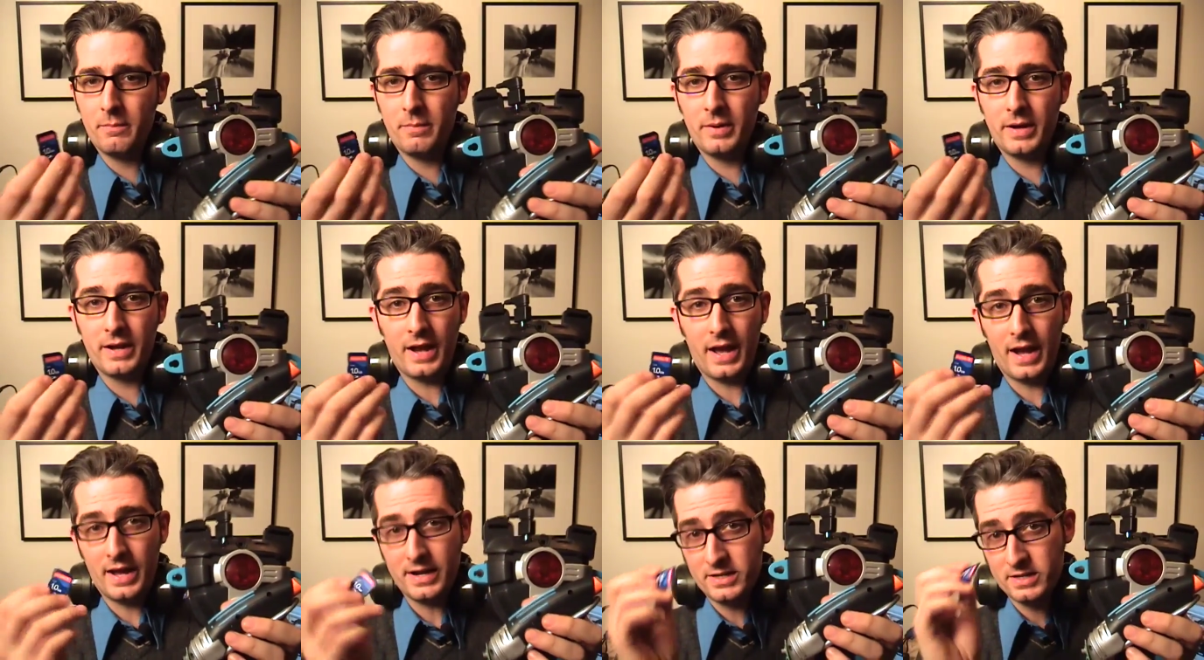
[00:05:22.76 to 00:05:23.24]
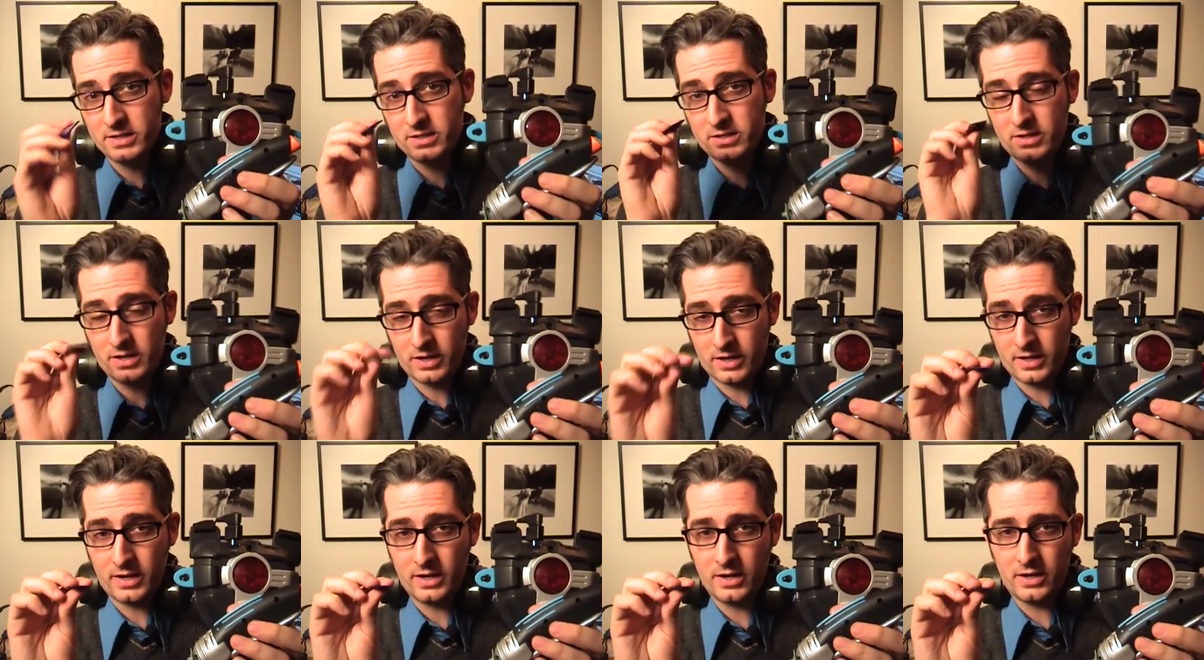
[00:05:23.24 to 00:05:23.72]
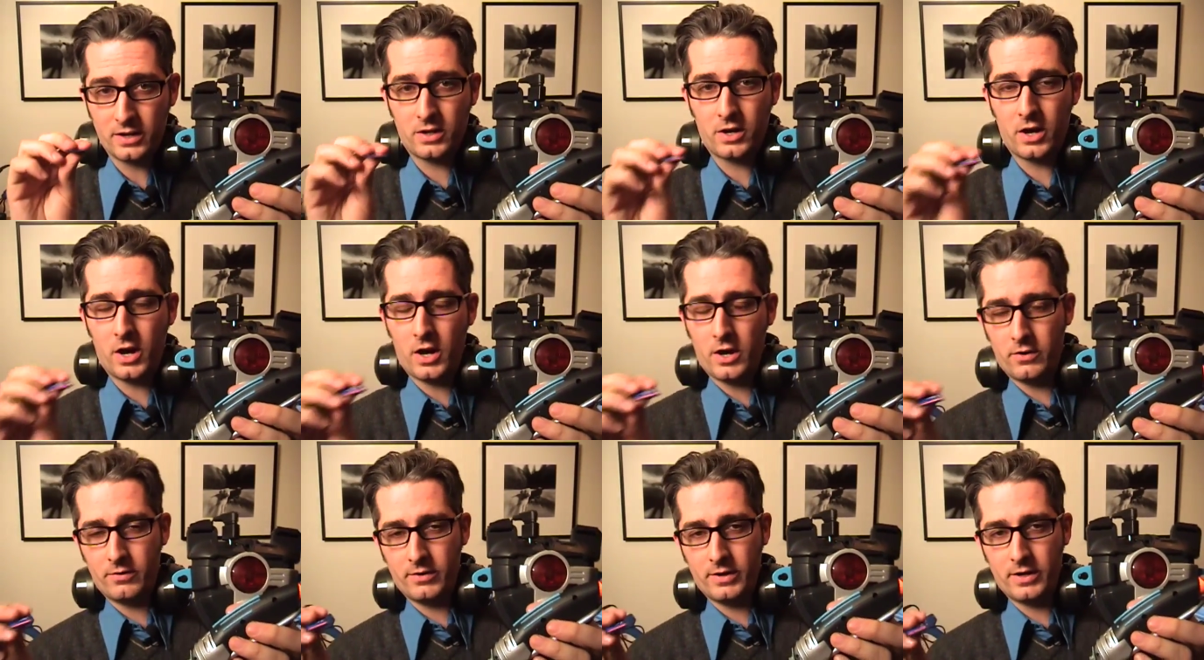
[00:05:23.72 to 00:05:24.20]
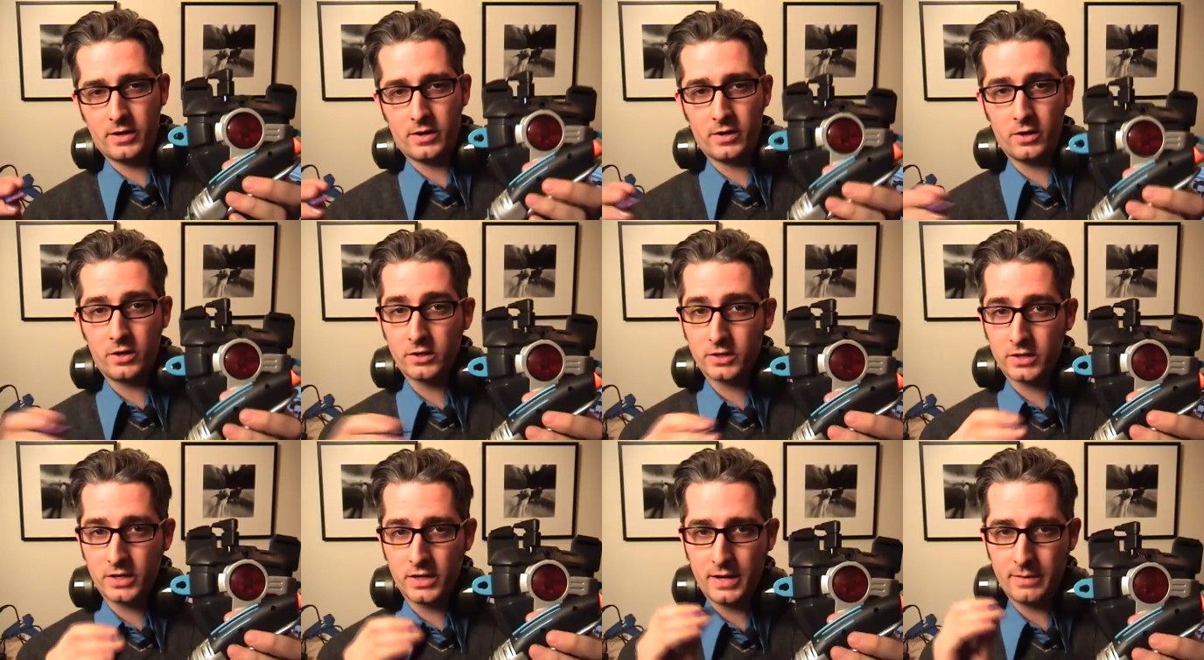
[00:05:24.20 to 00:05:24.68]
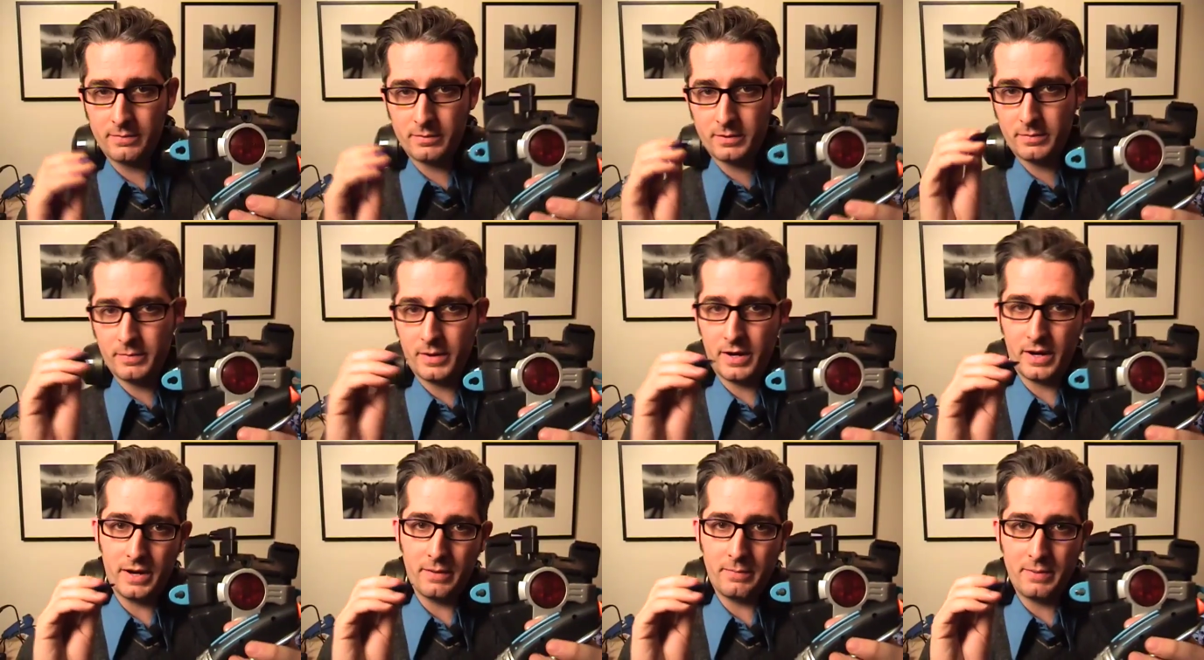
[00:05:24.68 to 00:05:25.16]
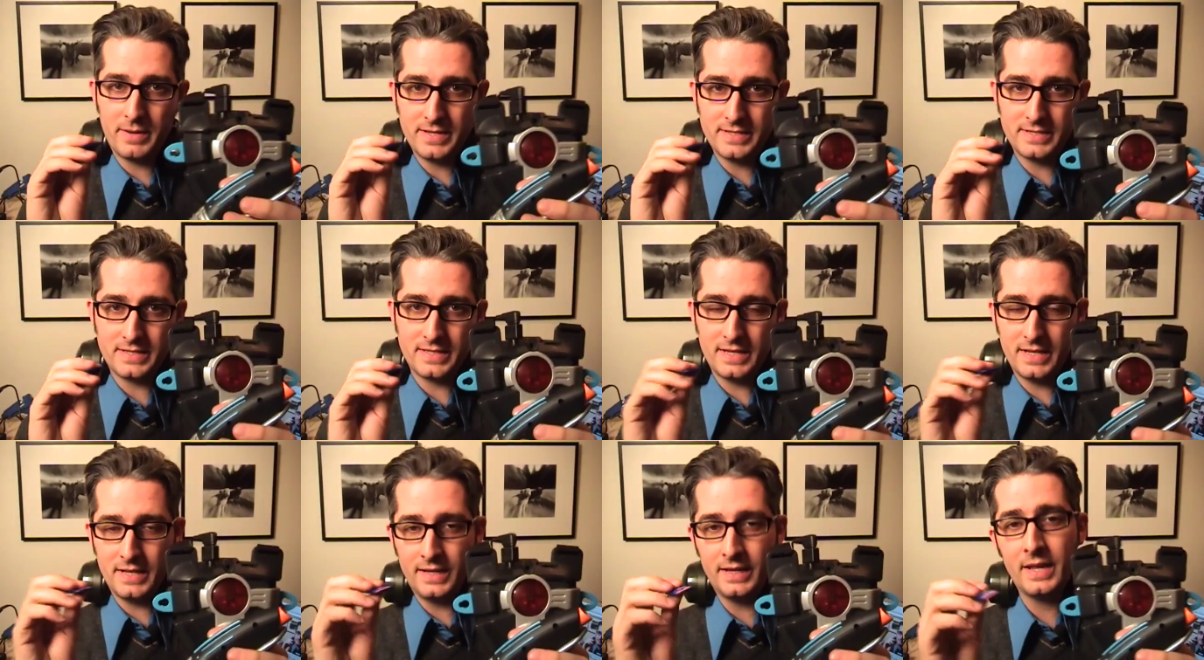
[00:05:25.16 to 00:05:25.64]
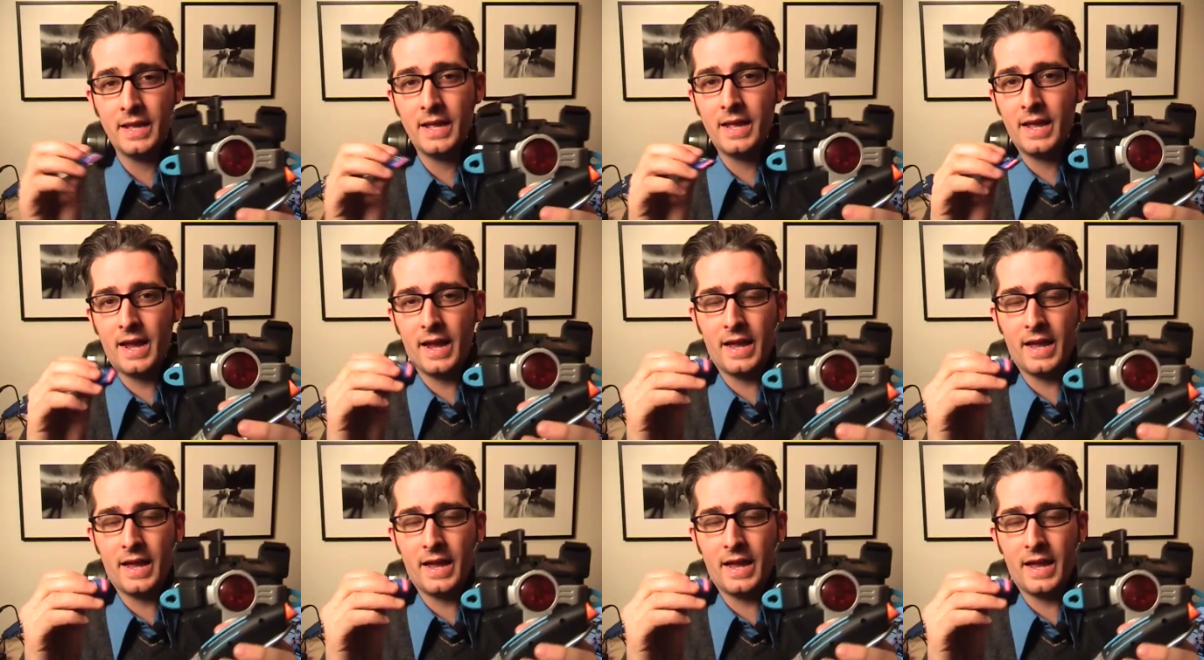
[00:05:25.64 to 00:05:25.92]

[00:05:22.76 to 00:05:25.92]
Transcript: But I just stuck it in a card reader, hooked it up to my PC,